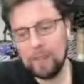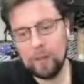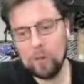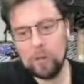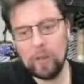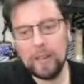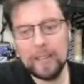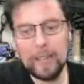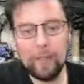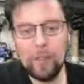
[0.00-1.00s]
look, I
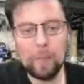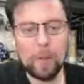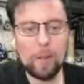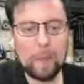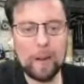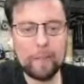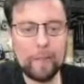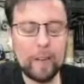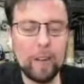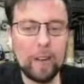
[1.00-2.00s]
can give you a ballpark
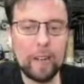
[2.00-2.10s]
figure,